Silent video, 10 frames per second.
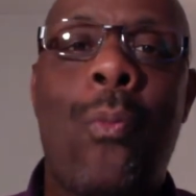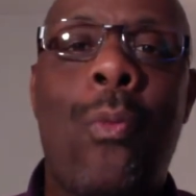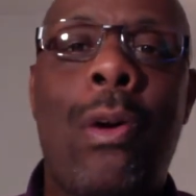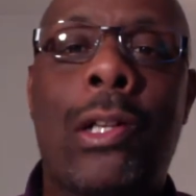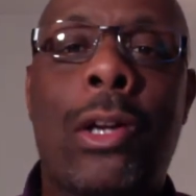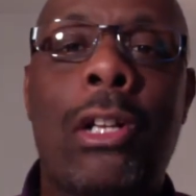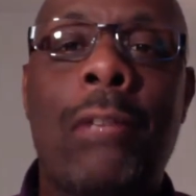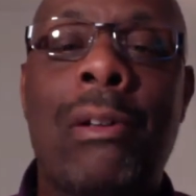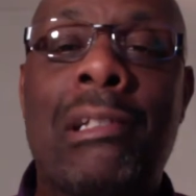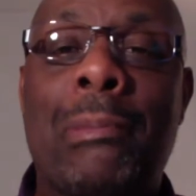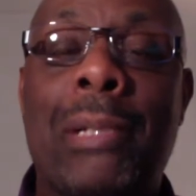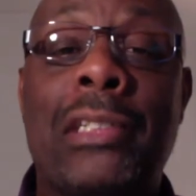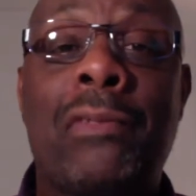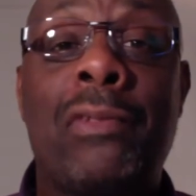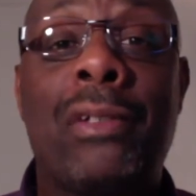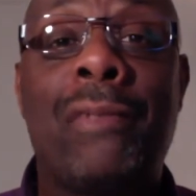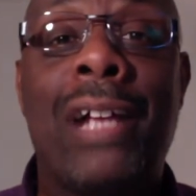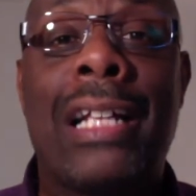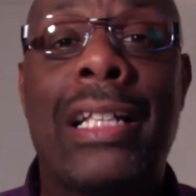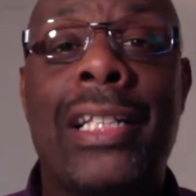Well, the early bird special for the
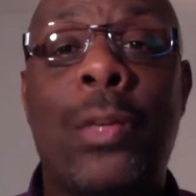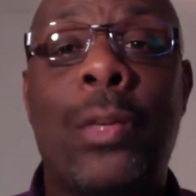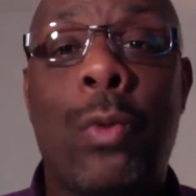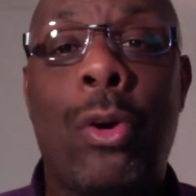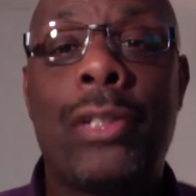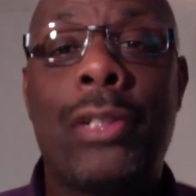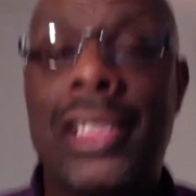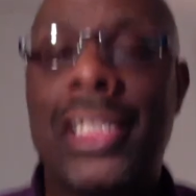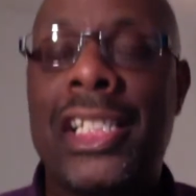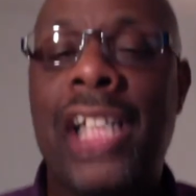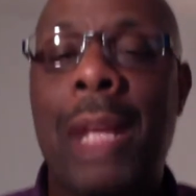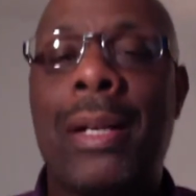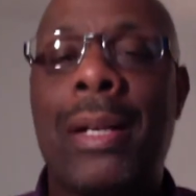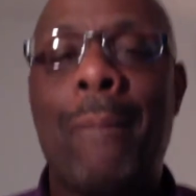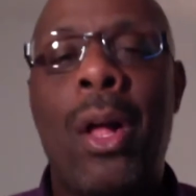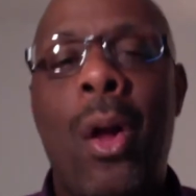fact that the World Success Summit,